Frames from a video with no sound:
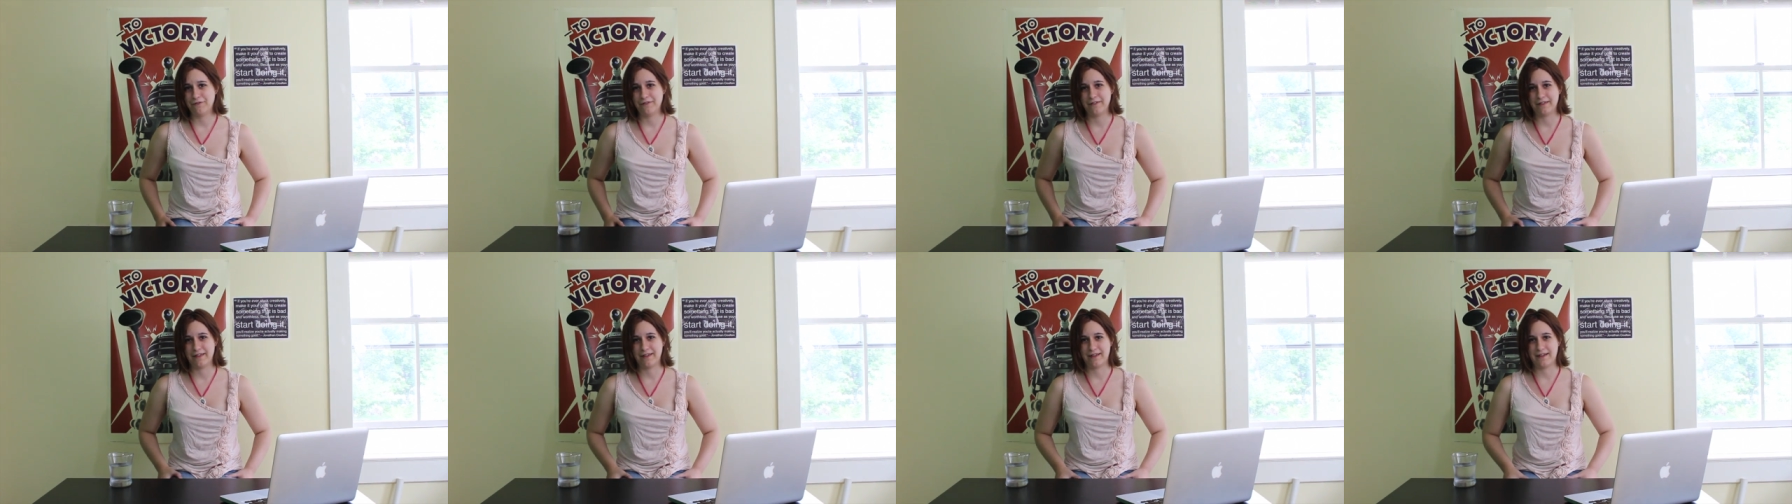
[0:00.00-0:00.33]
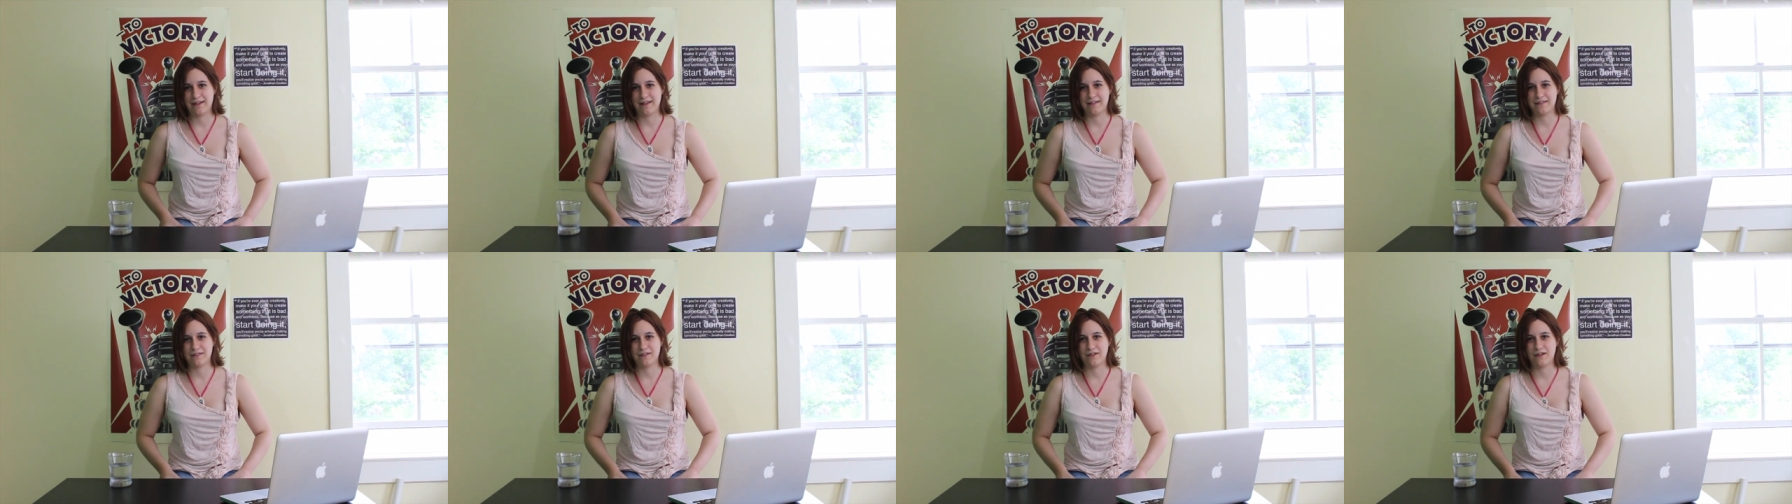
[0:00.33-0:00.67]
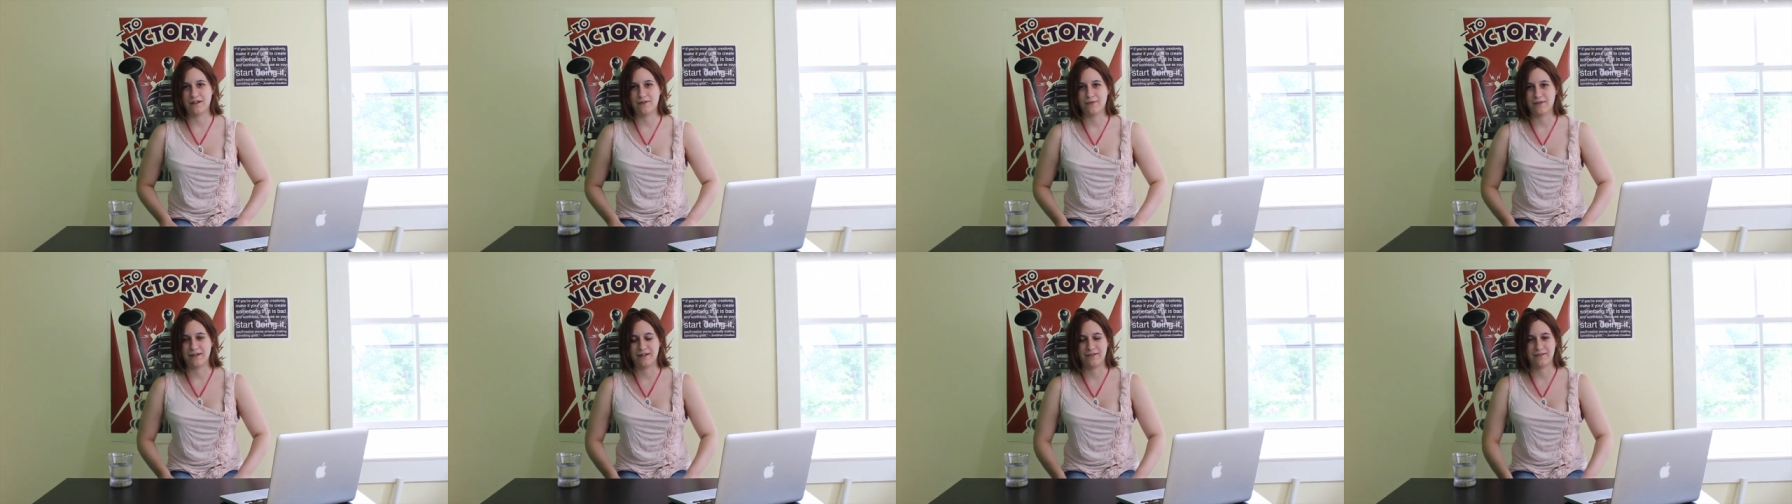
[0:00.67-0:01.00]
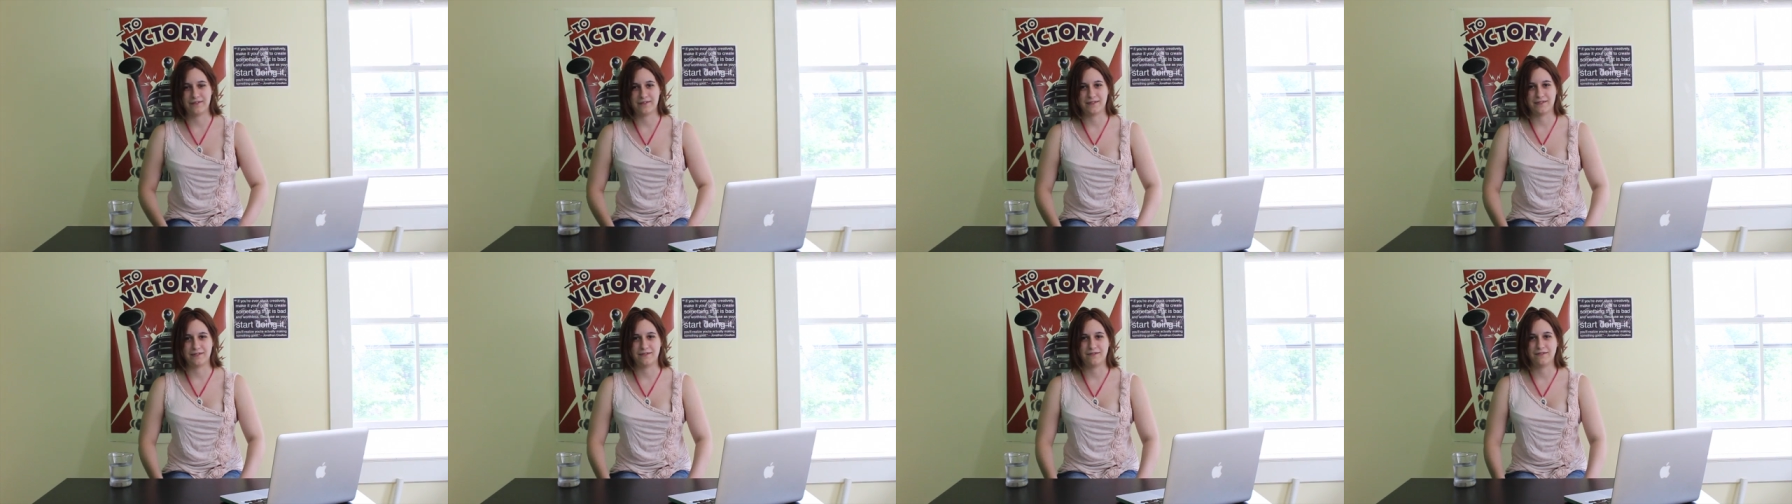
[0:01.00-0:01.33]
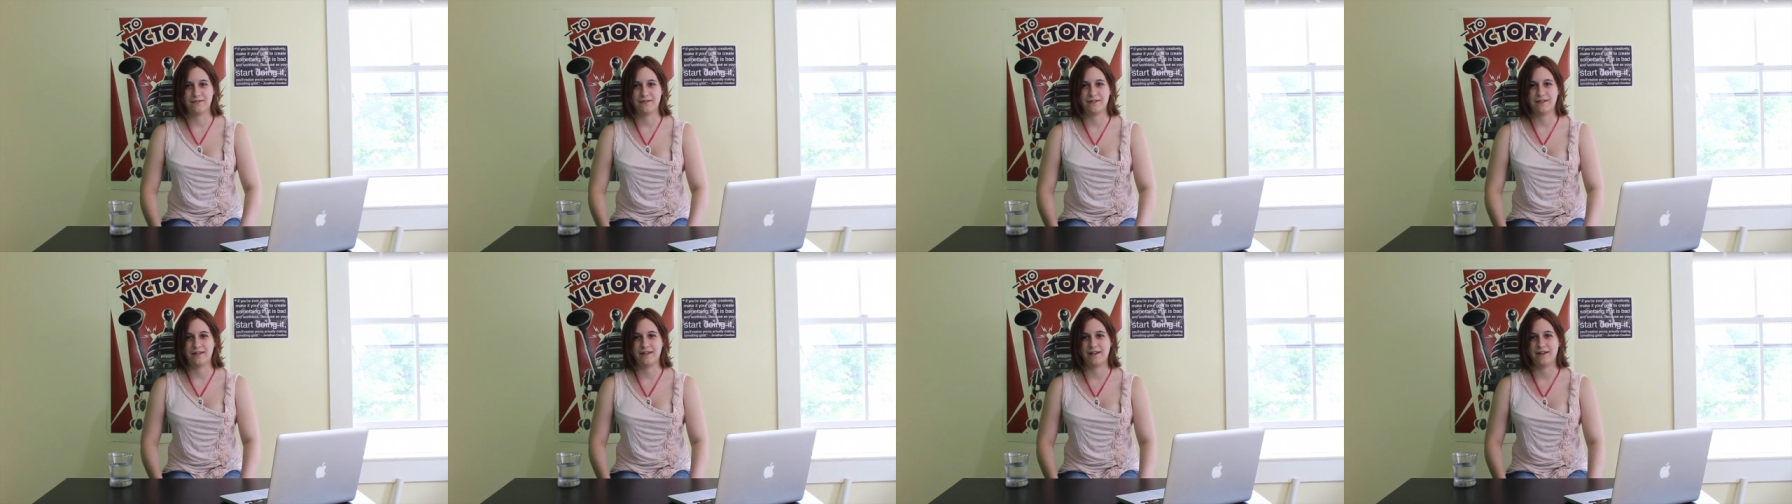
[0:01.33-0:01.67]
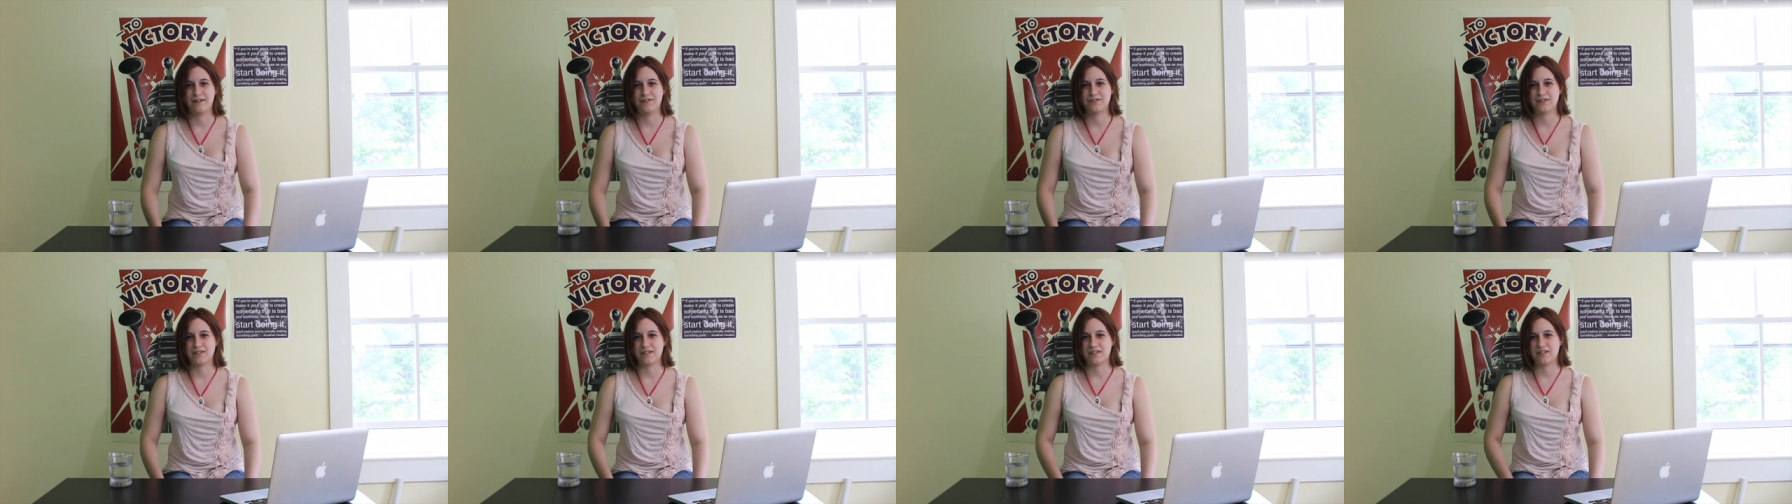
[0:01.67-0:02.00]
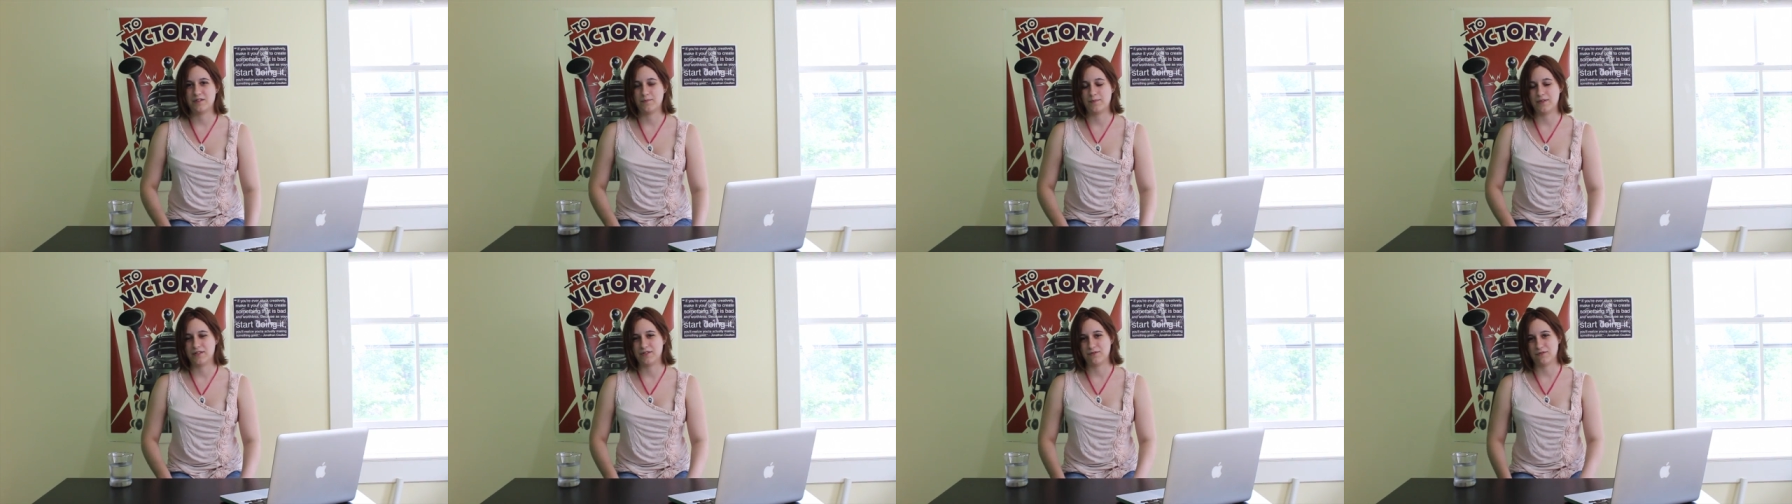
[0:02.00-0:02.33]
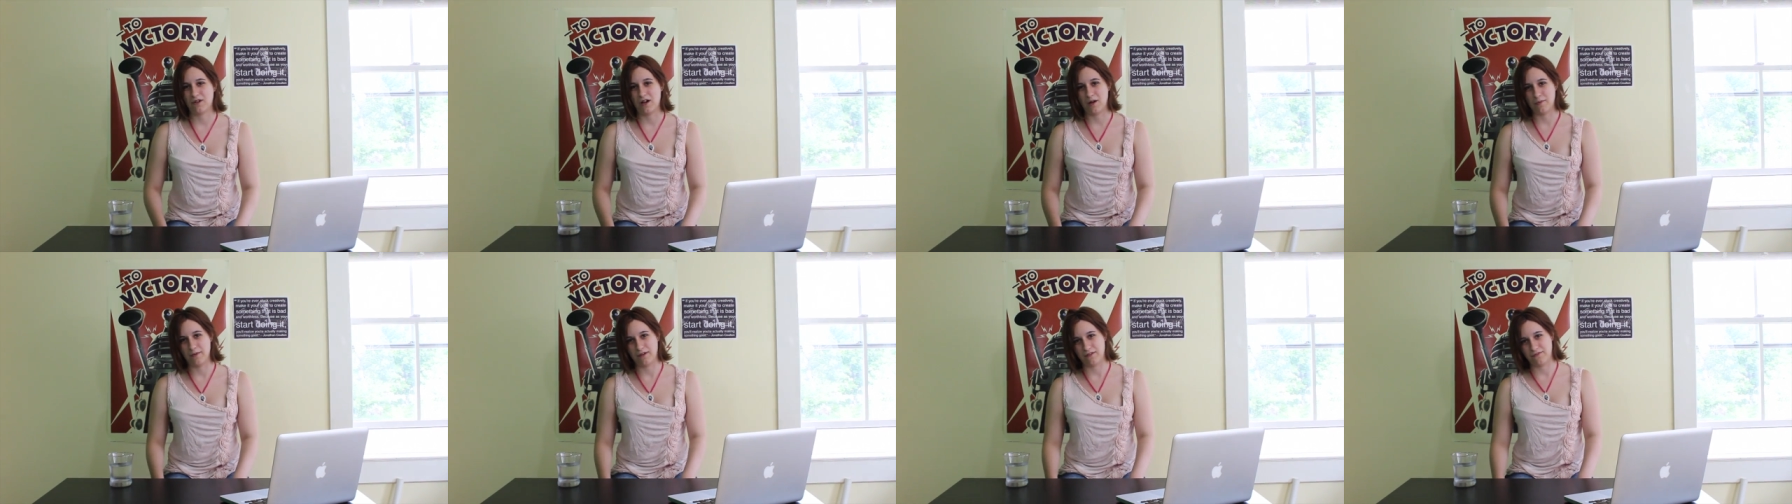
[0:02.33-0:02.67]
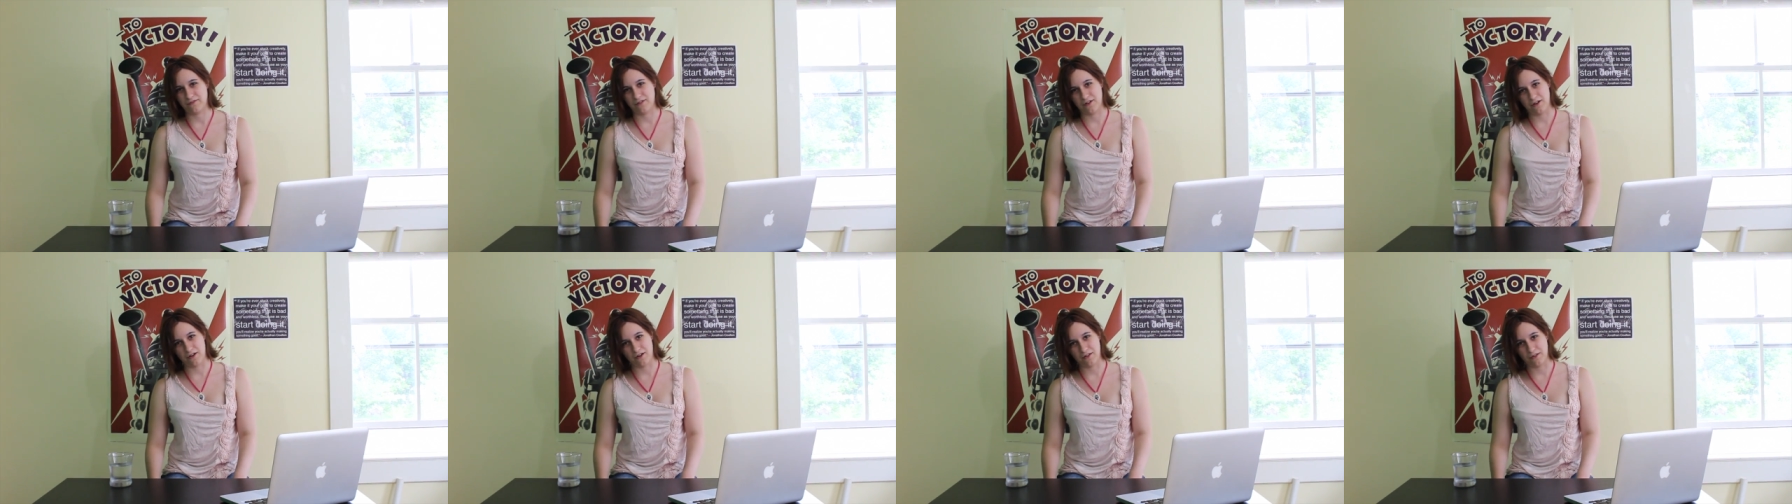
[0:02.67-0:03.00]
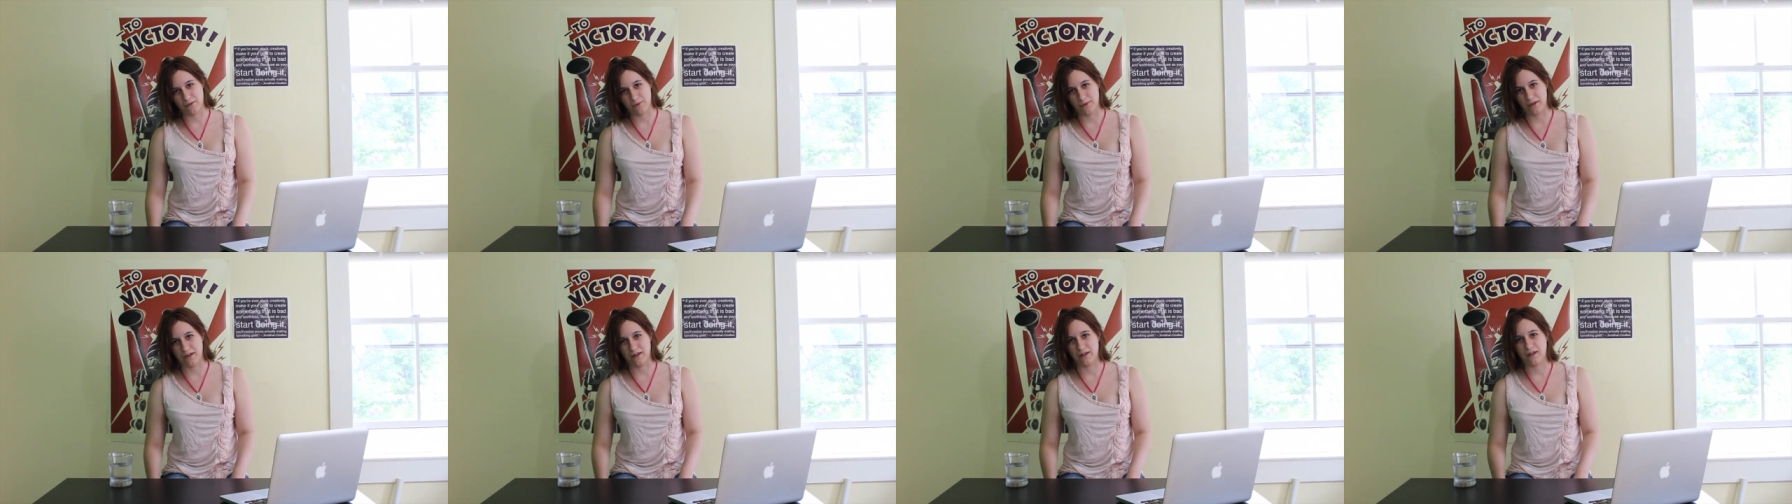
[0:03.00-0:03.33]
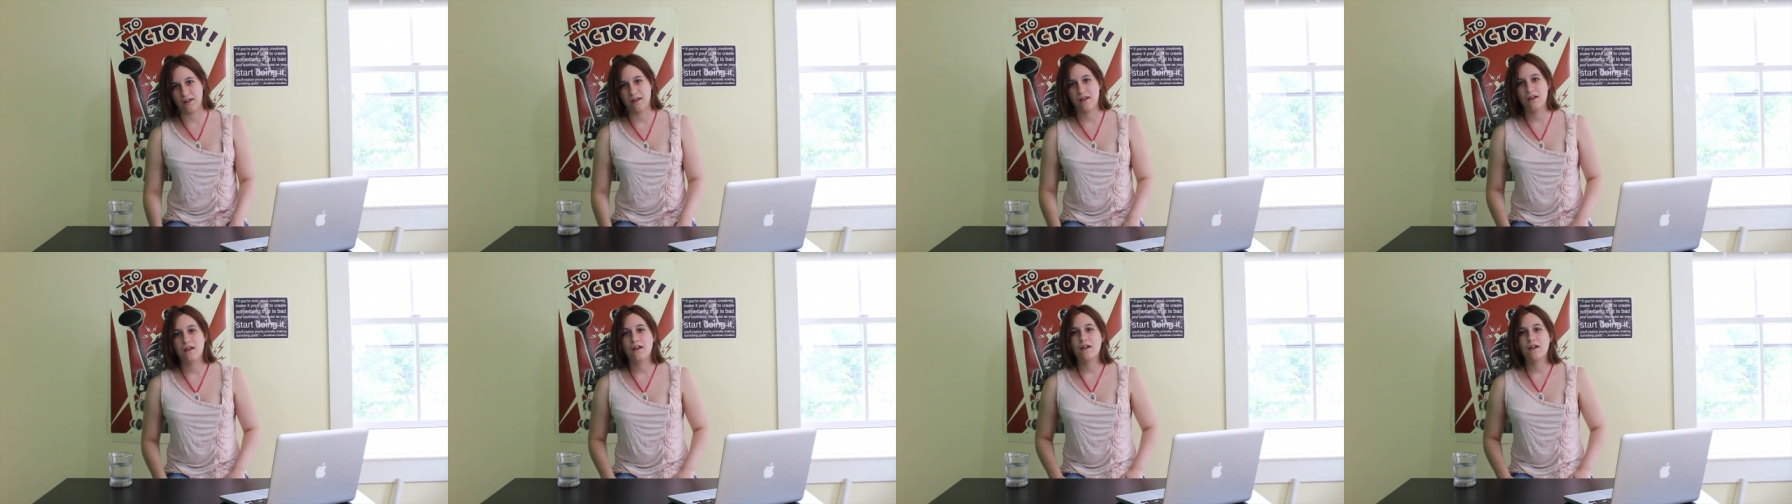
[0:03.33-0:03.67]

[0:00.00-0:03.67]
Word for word: Like, I saw it when I was little, and I dressed up as Robin for Halloween.